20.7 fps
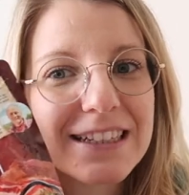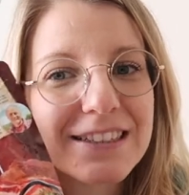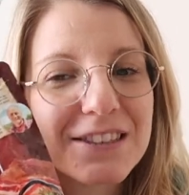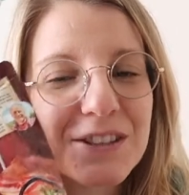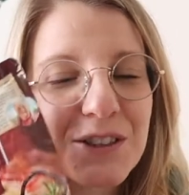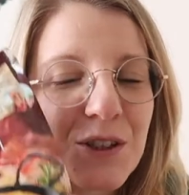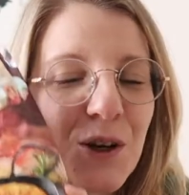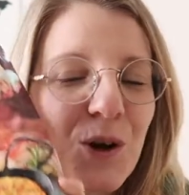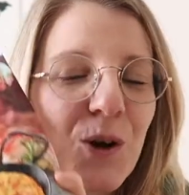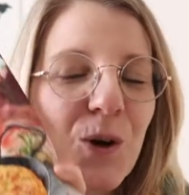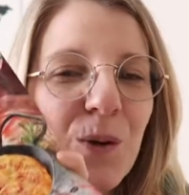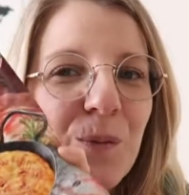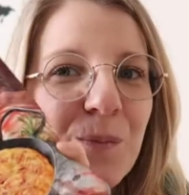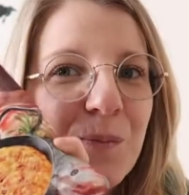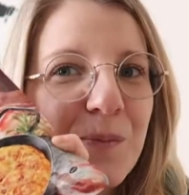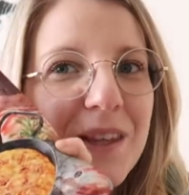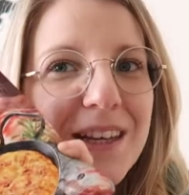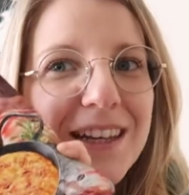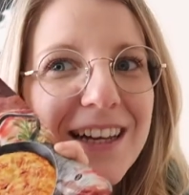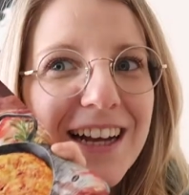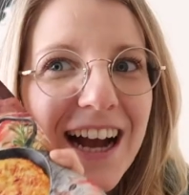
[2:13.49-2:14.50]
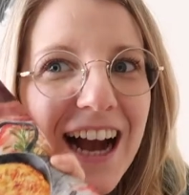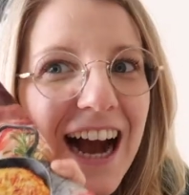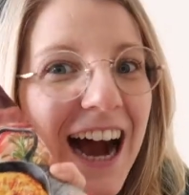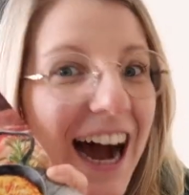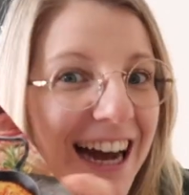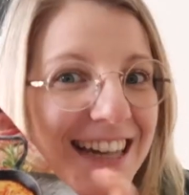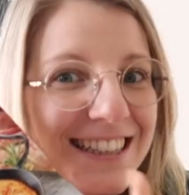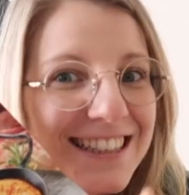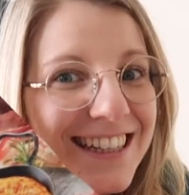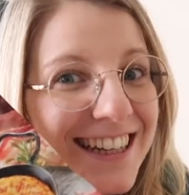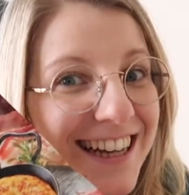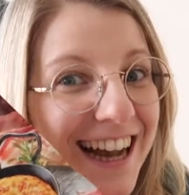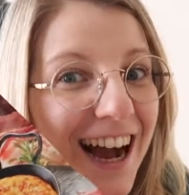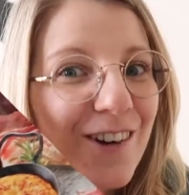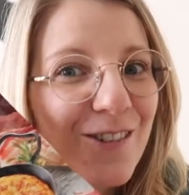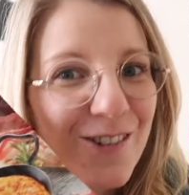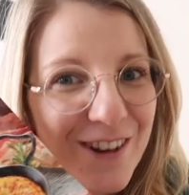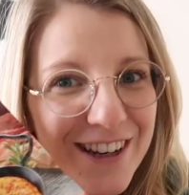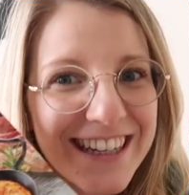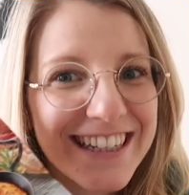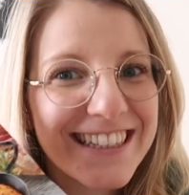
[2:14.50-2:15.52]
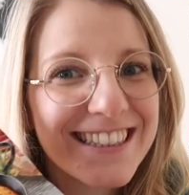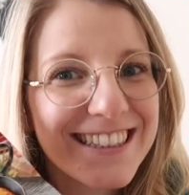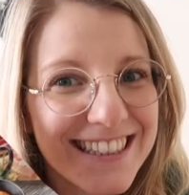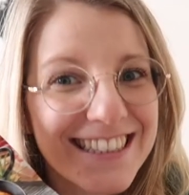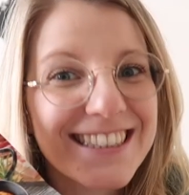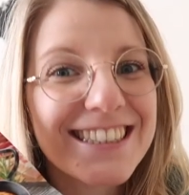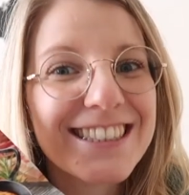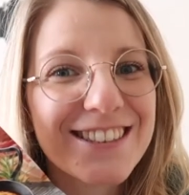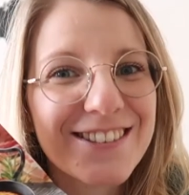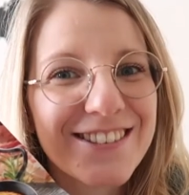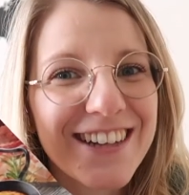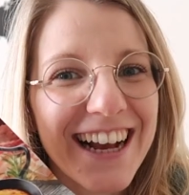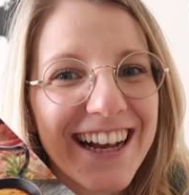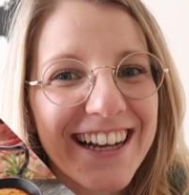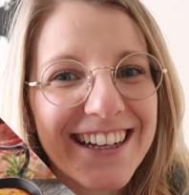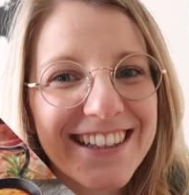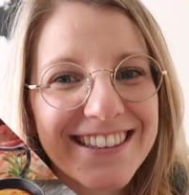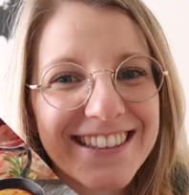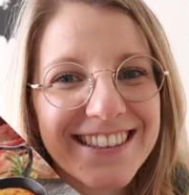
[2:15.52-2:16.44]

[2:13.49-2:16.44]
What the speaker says: So I think I will eat this tonight.